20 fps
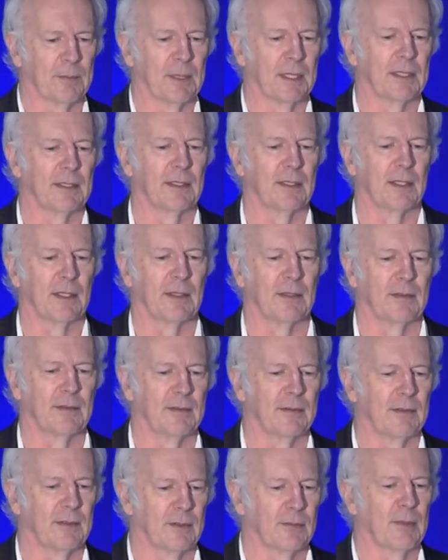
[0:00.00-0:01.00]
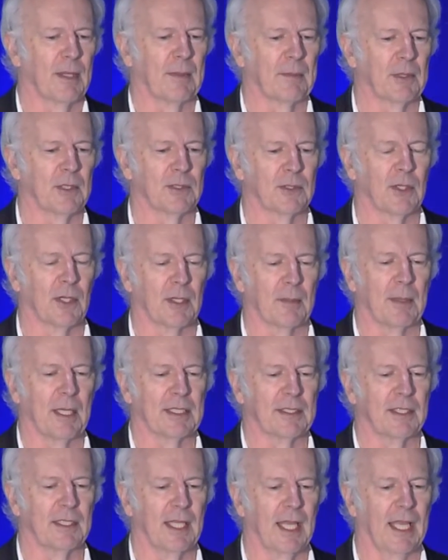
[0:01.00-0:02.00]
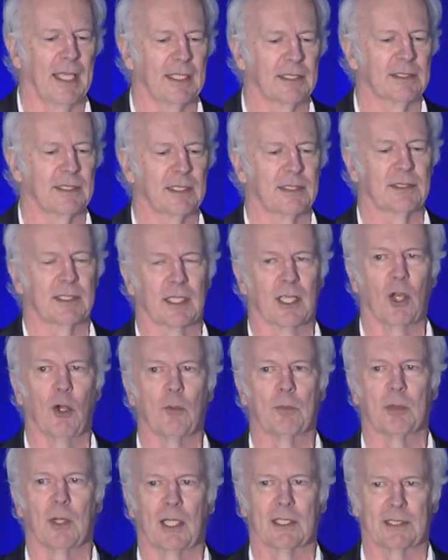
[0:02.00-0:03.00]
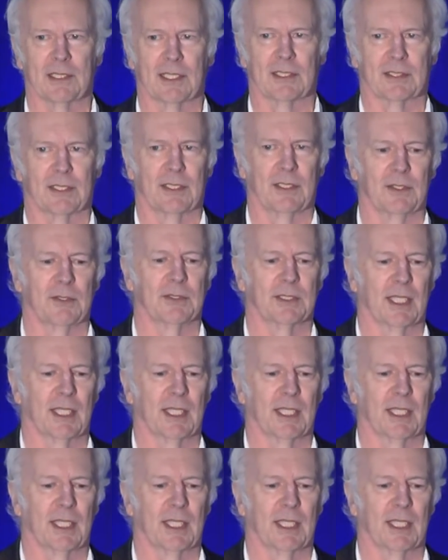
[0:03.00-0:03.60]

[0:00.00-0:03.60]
but the three I'm going to talk about today is there's the co-processor use